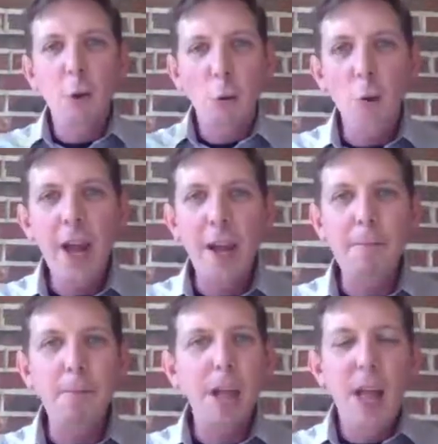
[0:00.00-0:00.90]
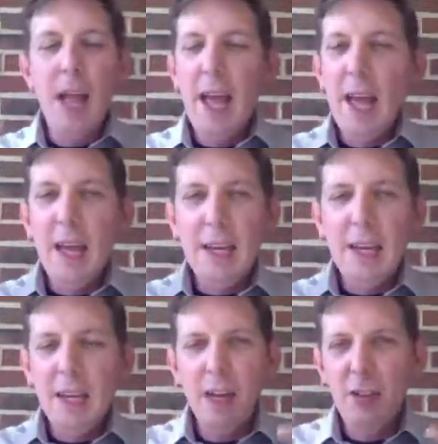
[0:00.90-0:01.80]
rent
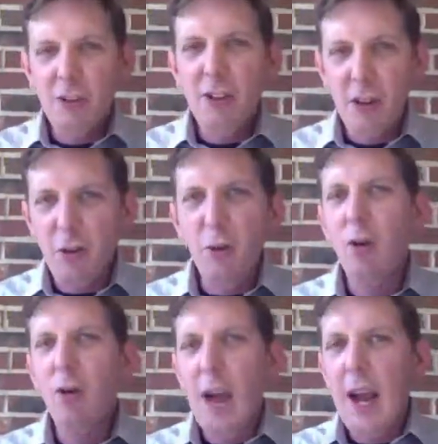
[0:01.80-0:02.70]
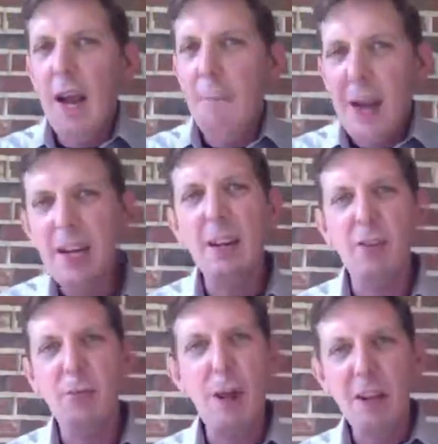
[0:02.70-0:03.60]
and secure a meeting
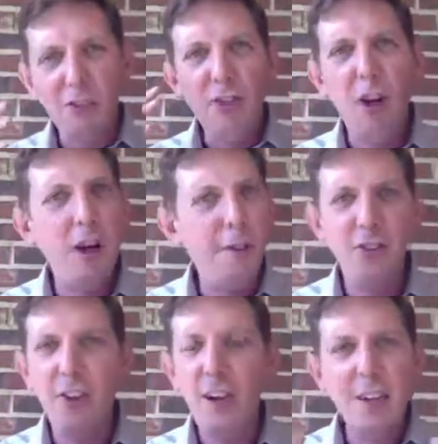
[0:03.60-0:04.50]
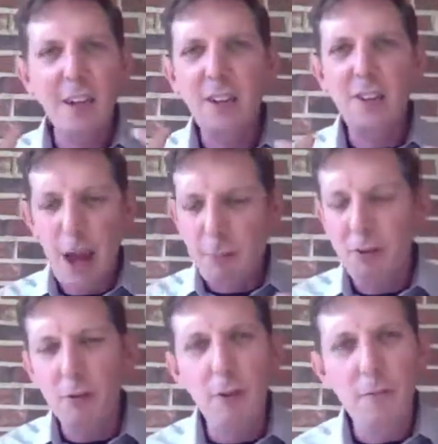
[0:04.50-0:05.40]
space off-site, and it's
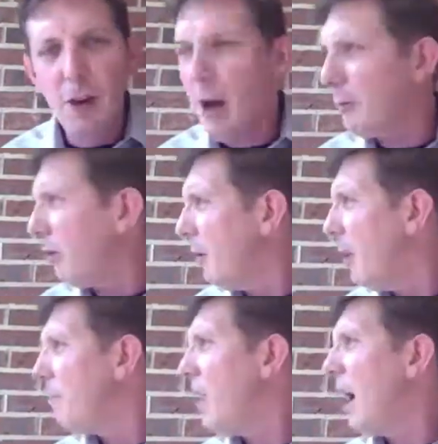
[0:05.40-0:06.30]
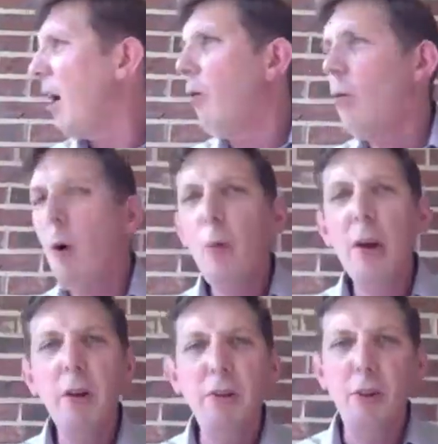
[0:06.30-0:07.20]
absolutely phenomenal. Now, what we
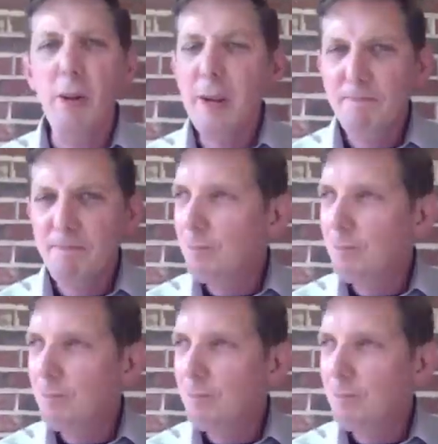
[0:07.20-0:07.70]
are doing,